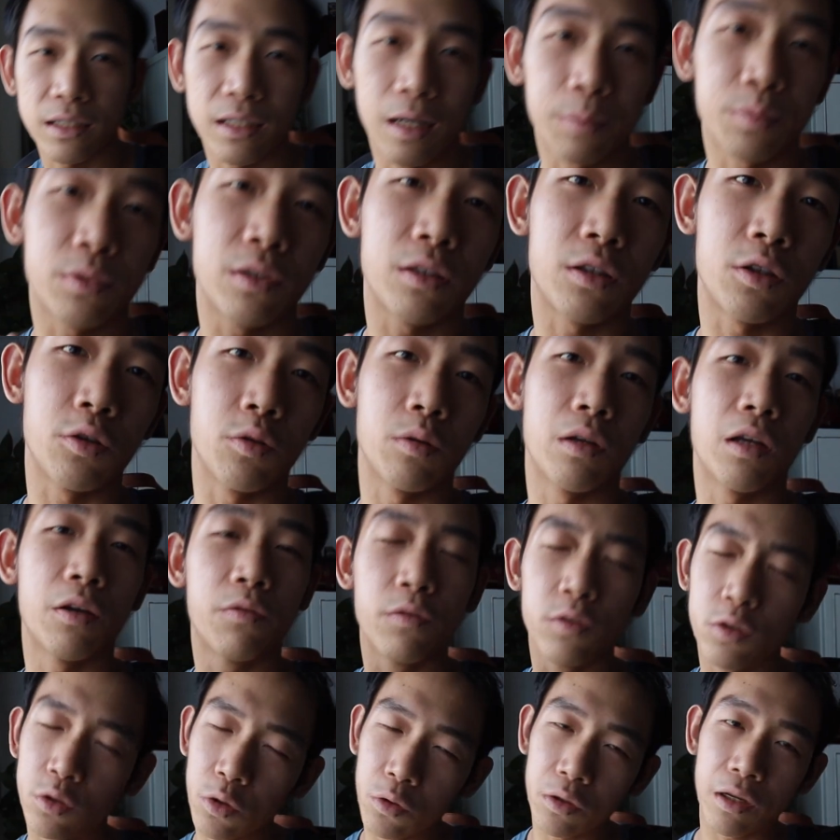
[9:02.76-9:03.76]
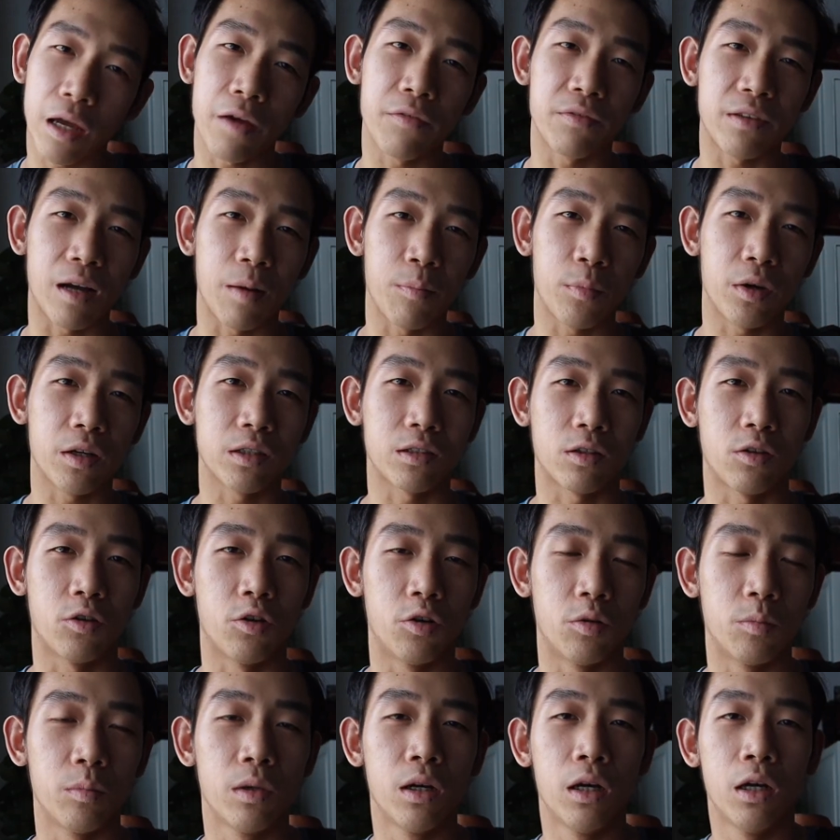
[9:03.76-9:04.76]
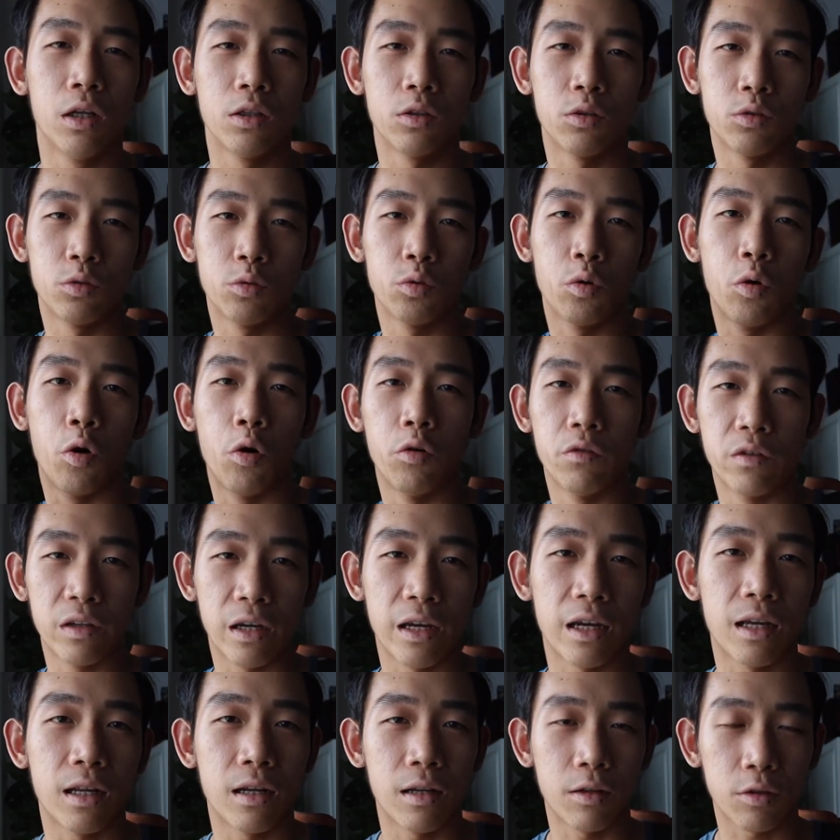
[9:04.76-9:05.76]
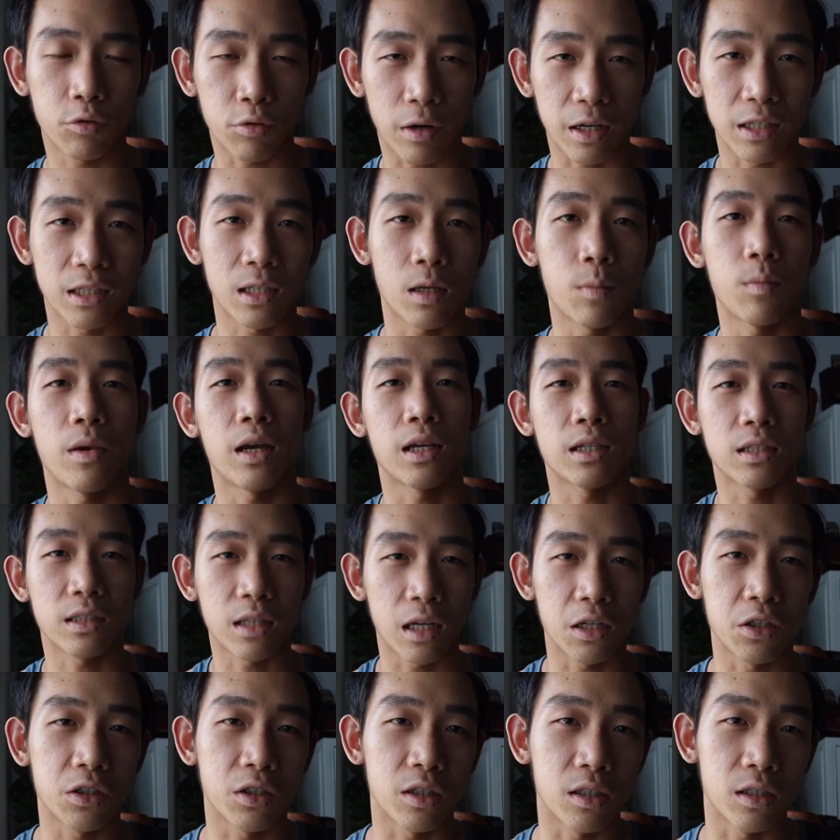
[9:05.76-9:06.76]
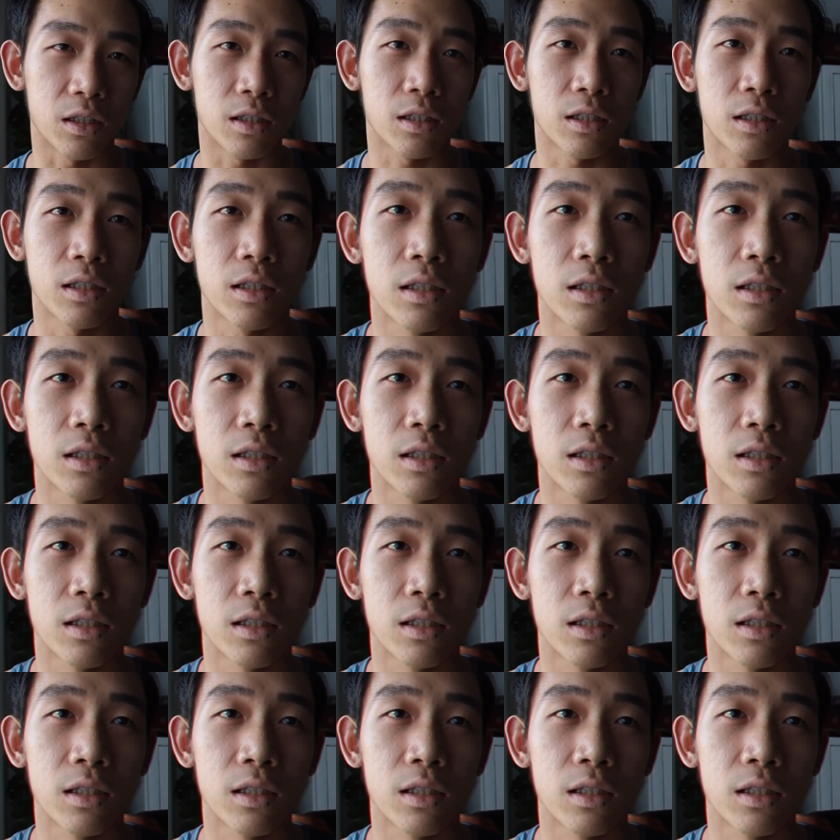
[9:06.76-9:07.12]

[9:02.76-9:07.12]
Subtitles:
substitute if you don't have dumbbells at home to do overhead tricep extensions.